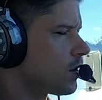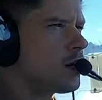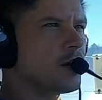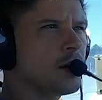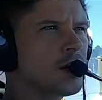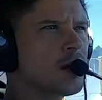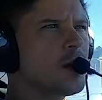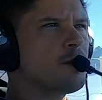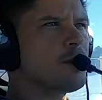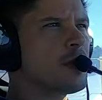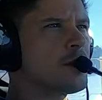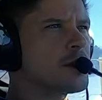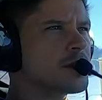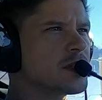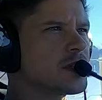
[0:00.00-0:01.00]
So
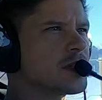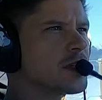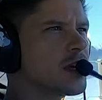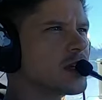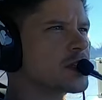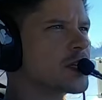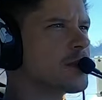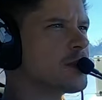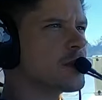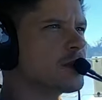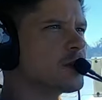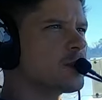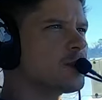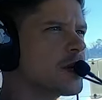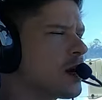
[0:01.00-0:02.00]
Maybe this is a gust
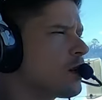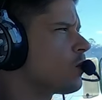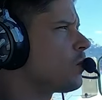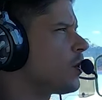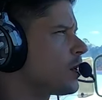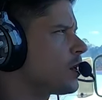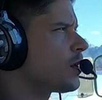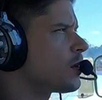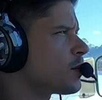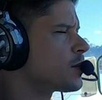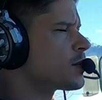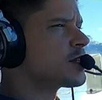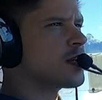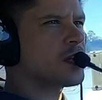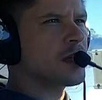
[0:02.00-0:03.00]
coming through, but I
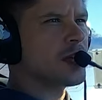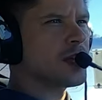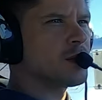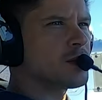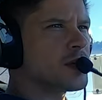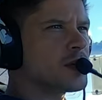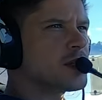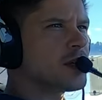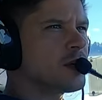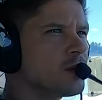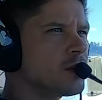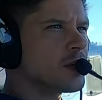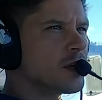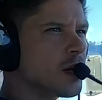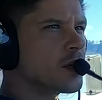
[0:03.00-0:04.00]
100% landed with a
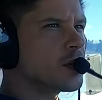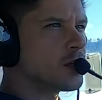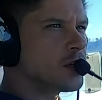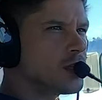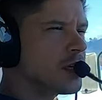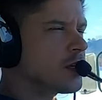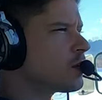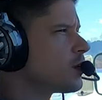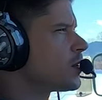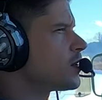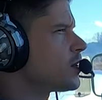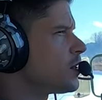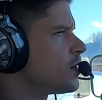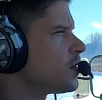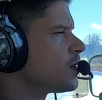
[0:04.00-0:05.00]
tailwind, a good
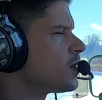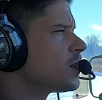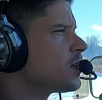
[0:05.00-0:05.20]
tailwind too.